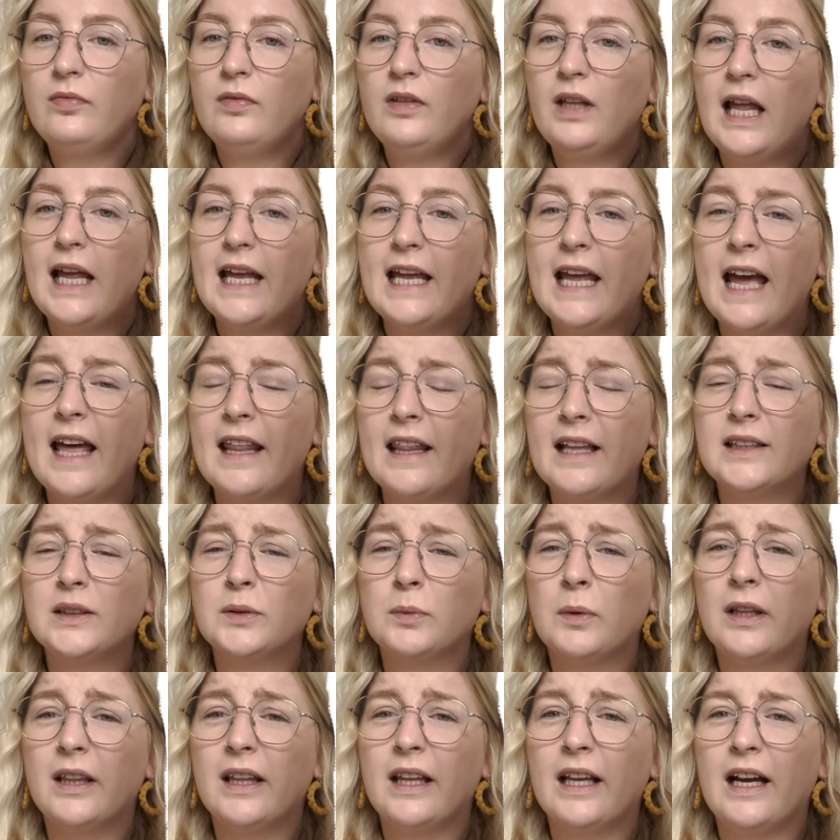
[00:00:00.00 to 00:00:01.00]
yeah, that's
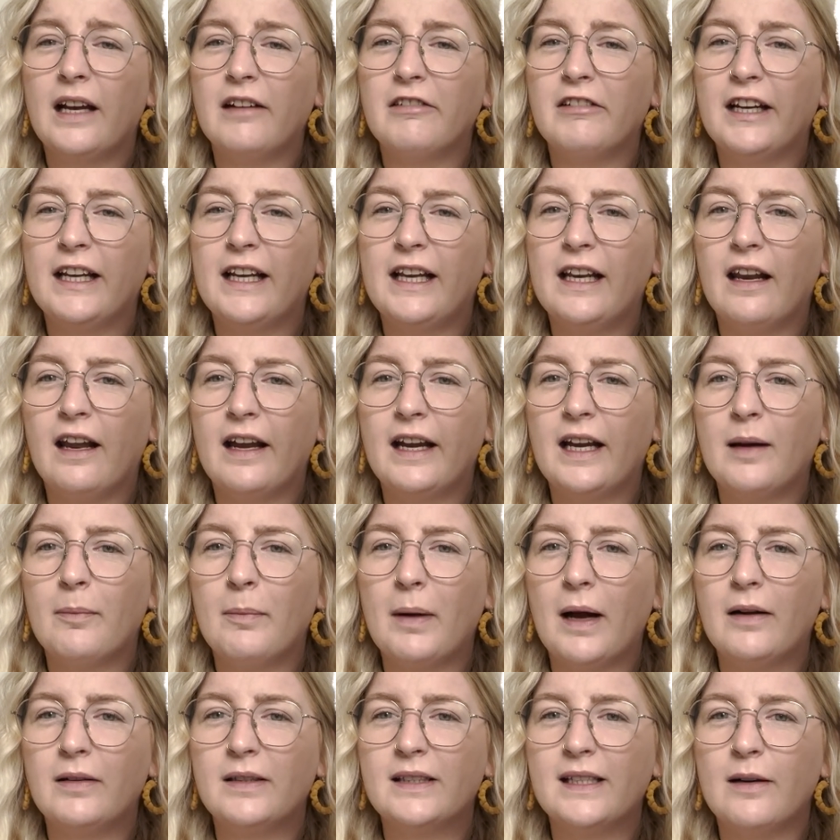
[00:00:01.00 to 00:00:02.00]
one thing I really like
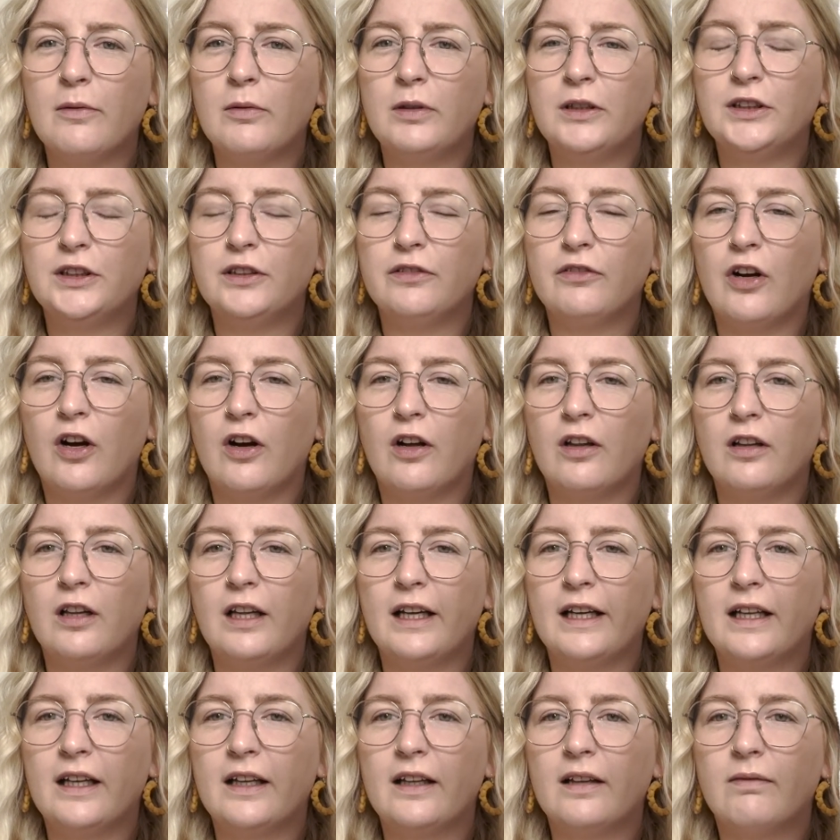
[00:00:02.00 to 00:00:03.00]
about it. Once you've got
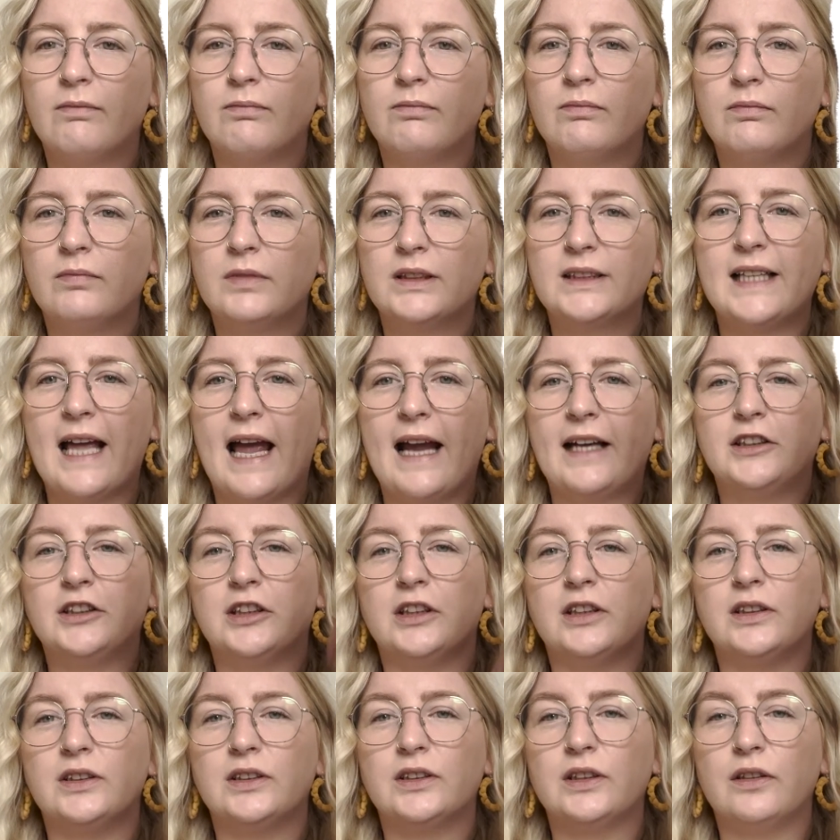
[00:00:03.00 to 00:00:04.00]

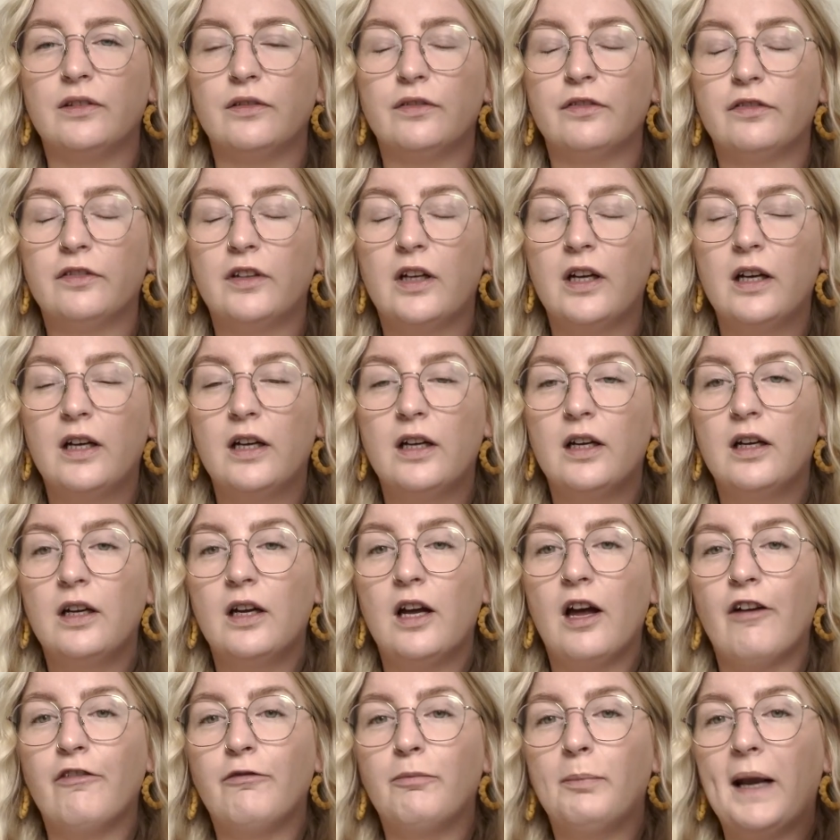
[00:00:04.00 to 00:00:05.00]
sections
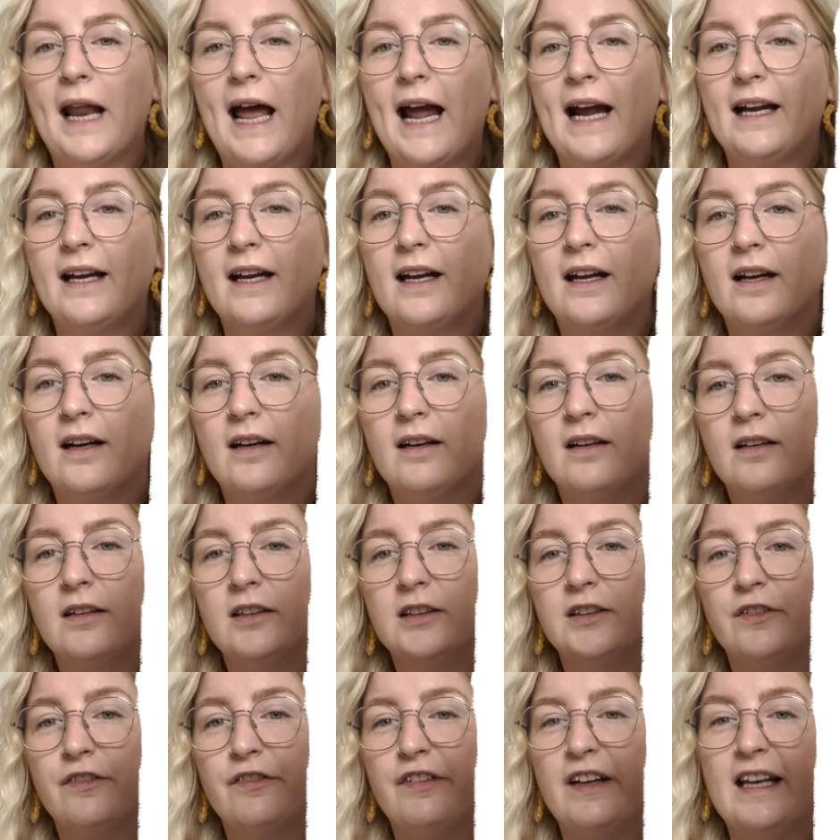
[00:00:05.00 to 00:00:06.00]
of blank
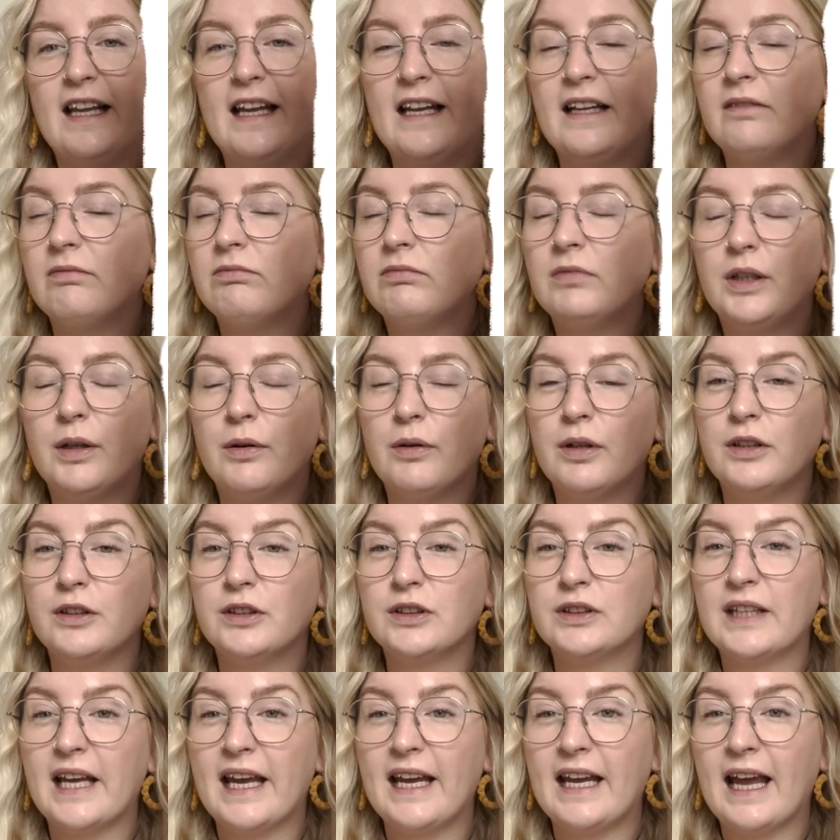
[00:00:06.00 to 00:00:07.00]
to fill in, you can
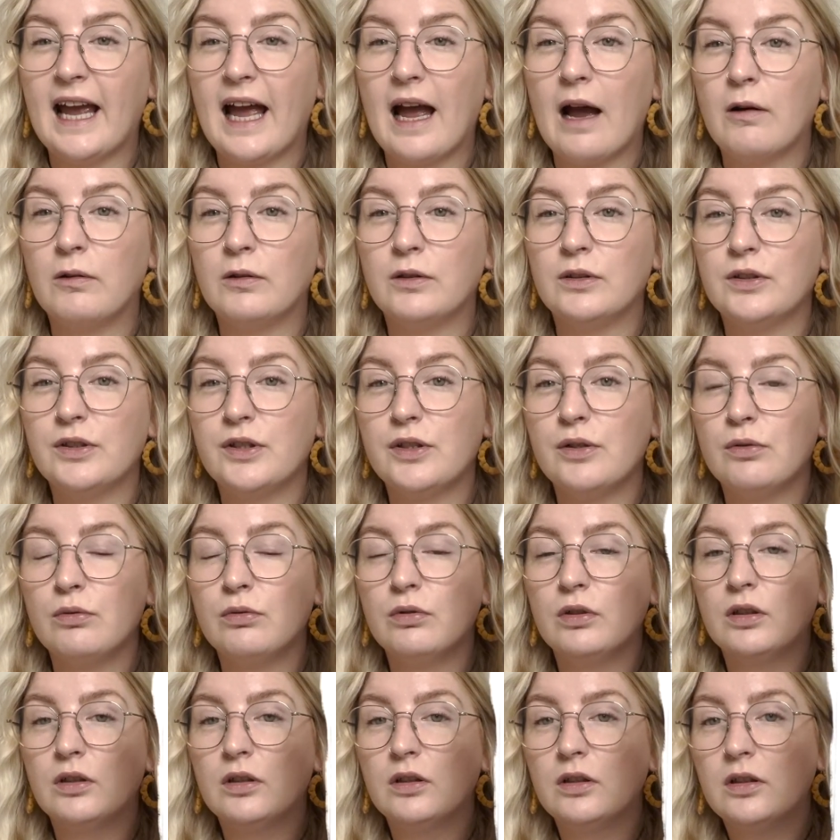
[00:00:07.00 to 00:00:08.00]
just take it out and do
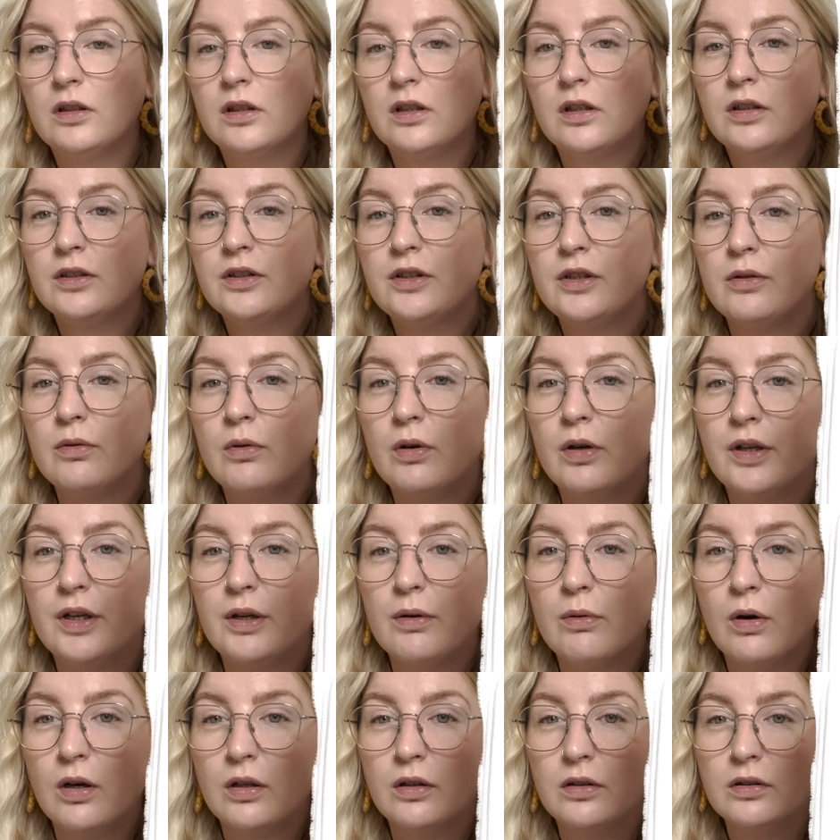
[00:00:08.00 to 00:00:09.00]
what you
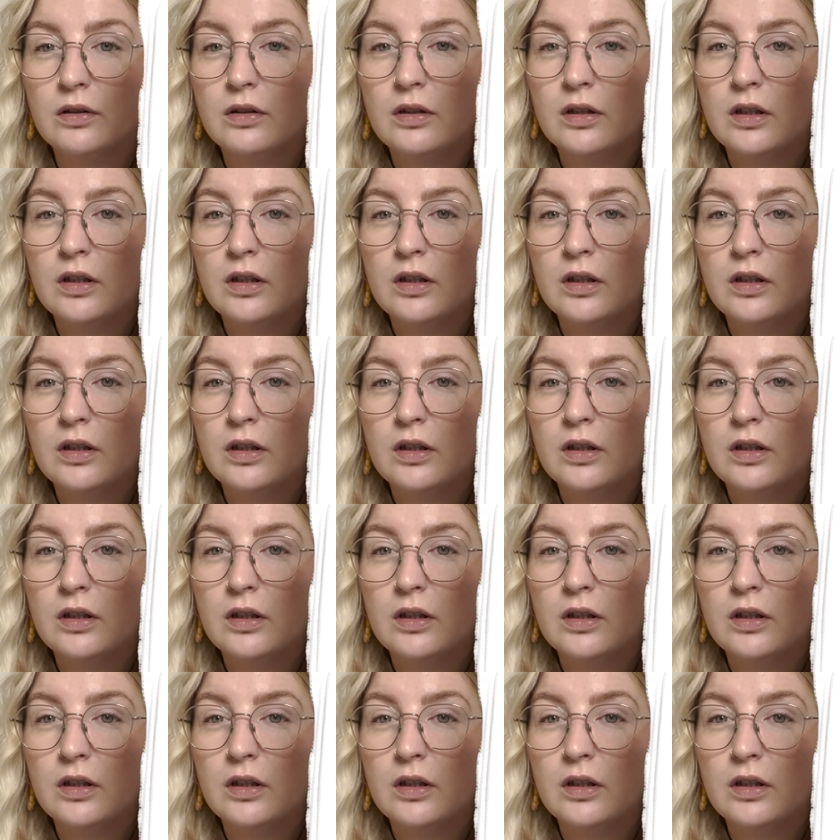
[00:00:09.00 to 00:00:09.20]
want